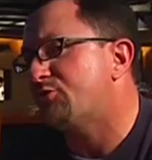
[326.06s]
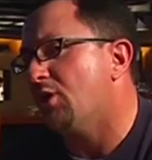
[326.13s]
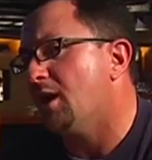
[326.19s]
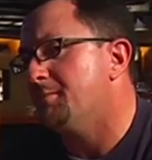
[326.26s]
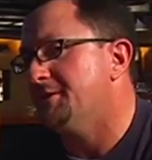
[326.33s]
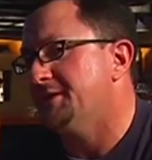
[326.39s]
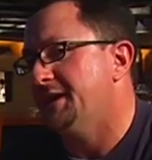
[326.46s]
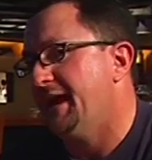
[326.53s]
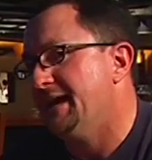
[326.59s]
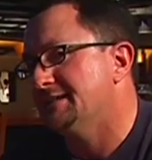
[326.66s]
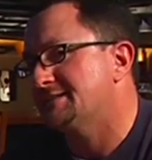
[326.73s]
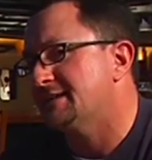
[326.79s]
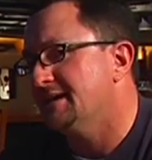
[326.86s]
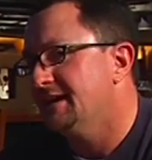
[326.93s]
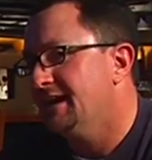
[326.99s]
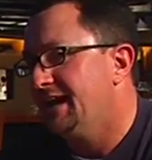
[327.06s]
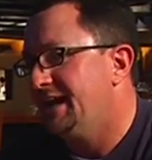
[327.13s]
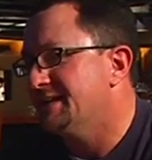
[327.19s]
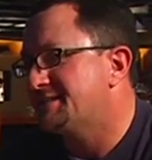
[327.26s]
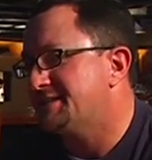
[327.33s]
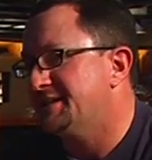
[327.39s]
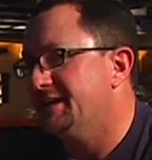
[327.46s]
a drama that has
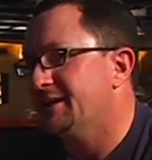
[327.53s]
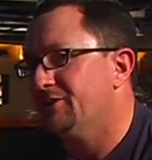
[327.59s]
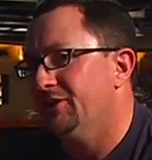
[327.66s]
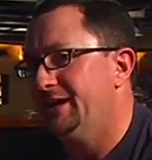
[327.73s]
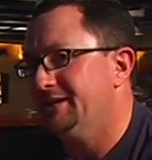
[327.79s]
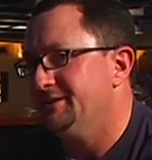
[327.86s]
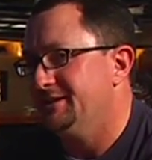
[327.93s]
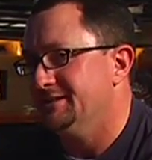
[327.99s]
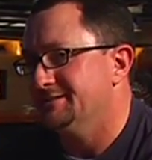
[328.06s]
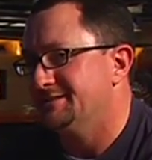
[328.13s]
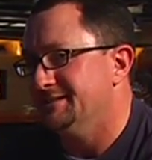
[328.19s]
incidental aliens.